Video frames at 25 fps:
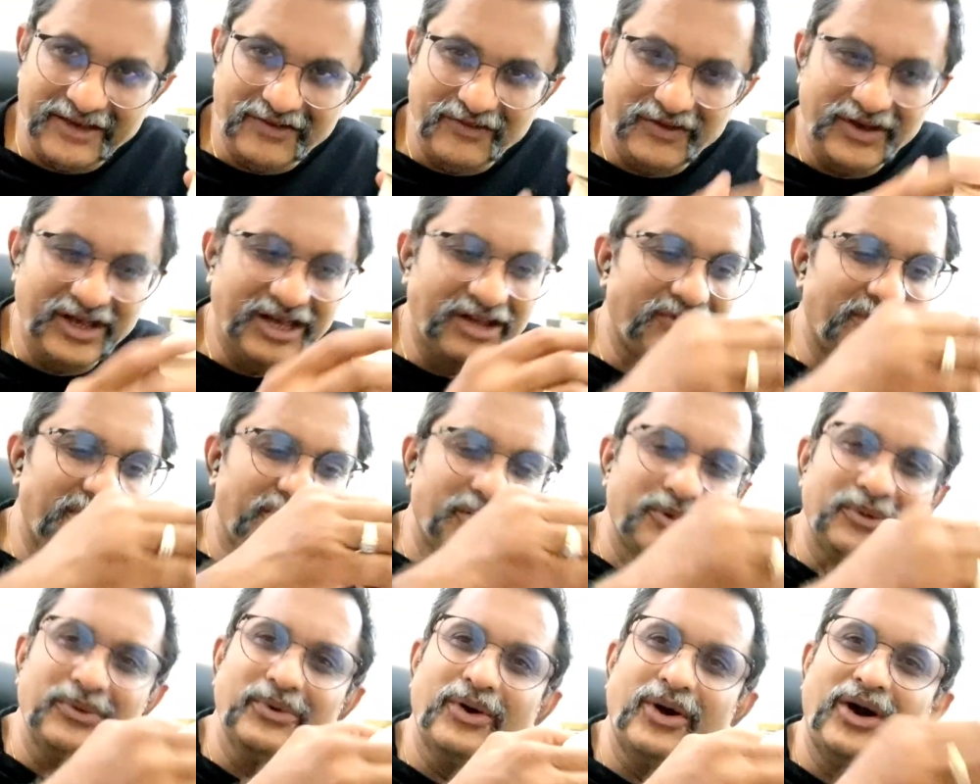where we
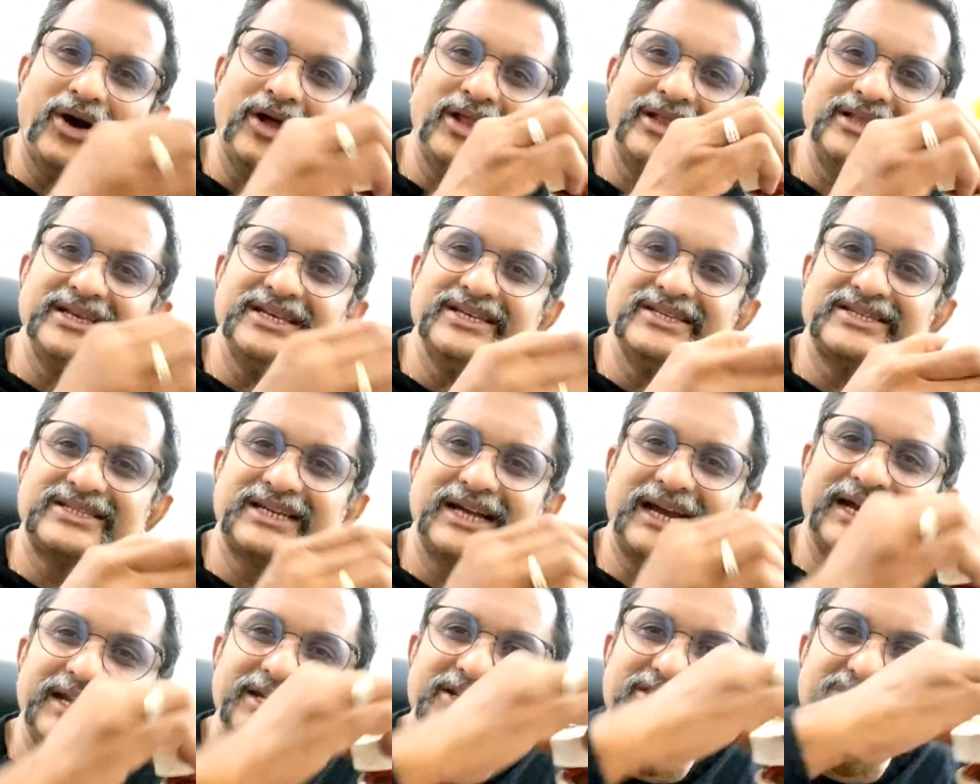do all these
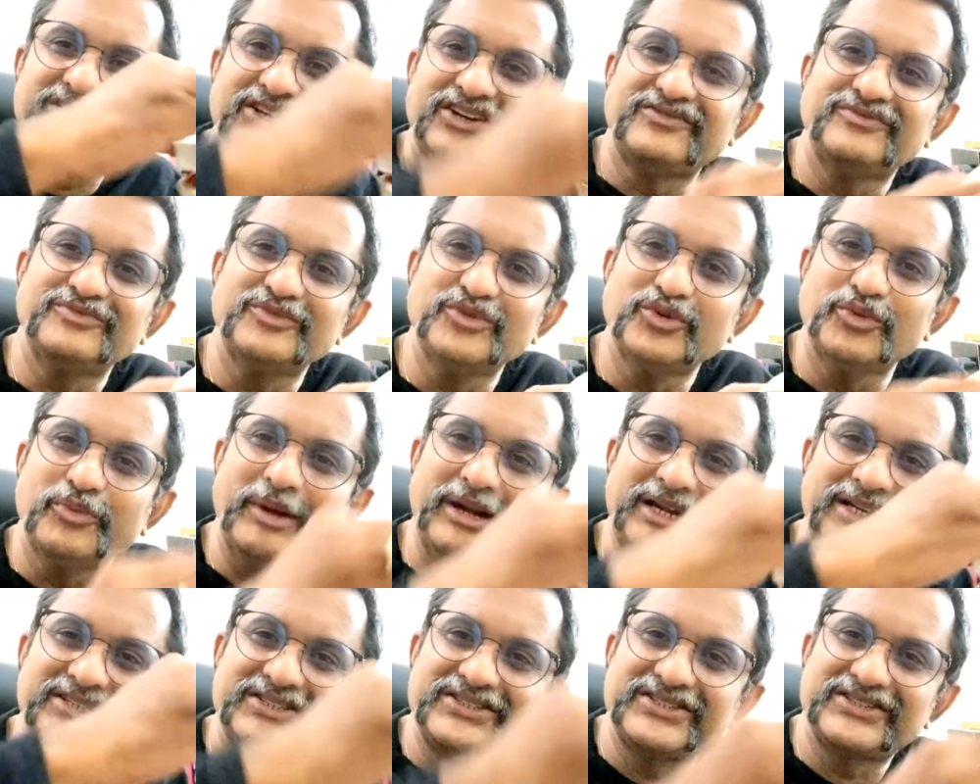kinds of
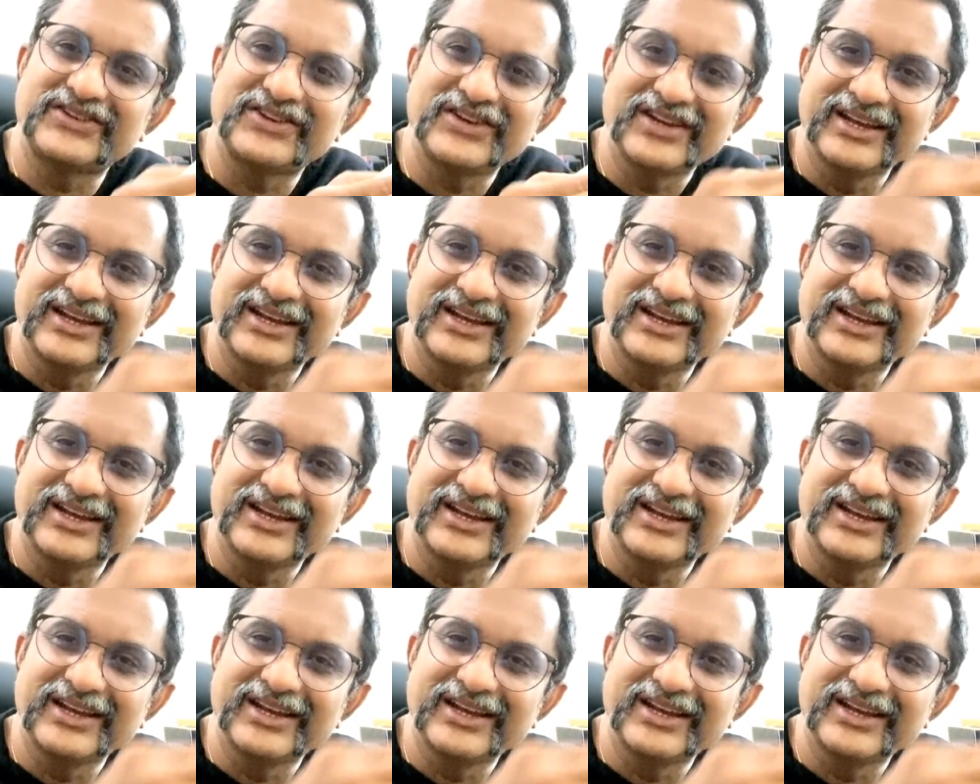movements.